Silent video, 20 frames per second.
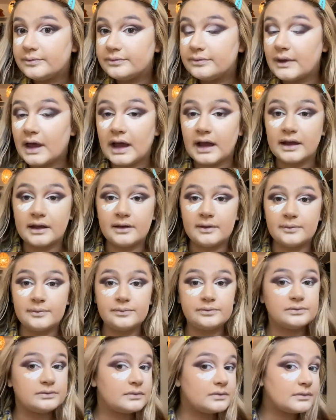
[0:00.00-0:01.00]
Like
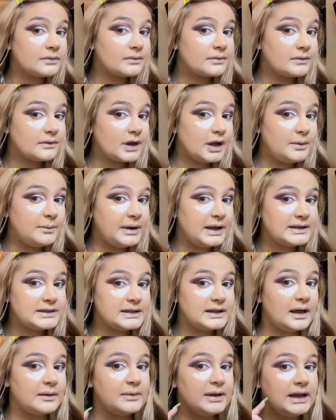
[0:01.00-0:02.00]
compared
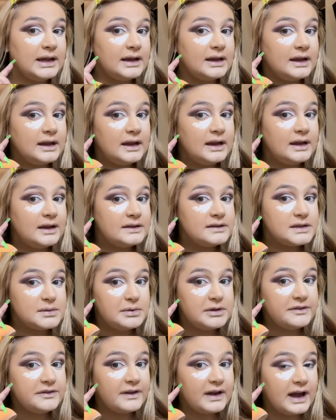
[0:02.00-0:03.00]
to I mean to
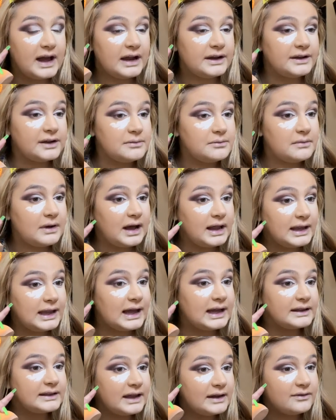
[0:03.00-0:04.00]
be fair I don't I
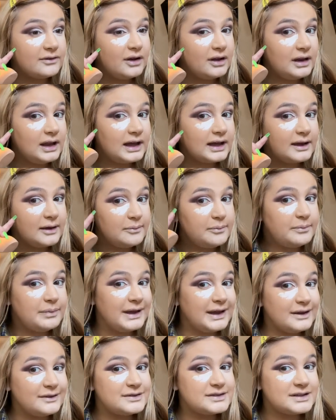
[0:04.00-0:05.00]
like that I've got like a
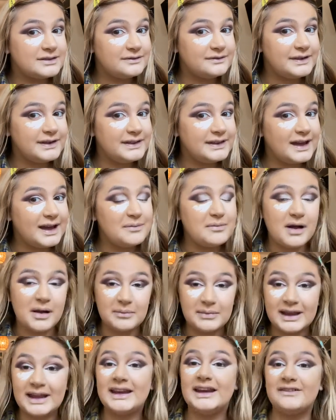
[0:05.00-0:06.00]
bit of something there but I
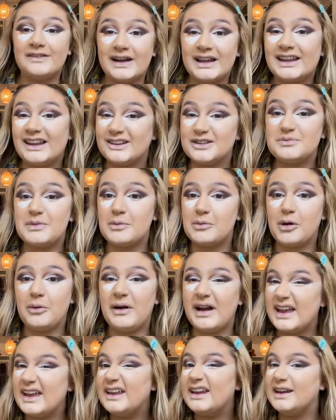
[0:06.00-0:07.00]
mean if I last bit my
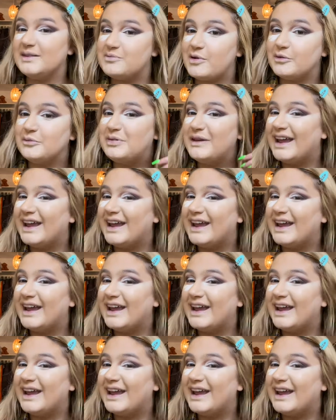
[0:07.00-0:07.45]
weight probably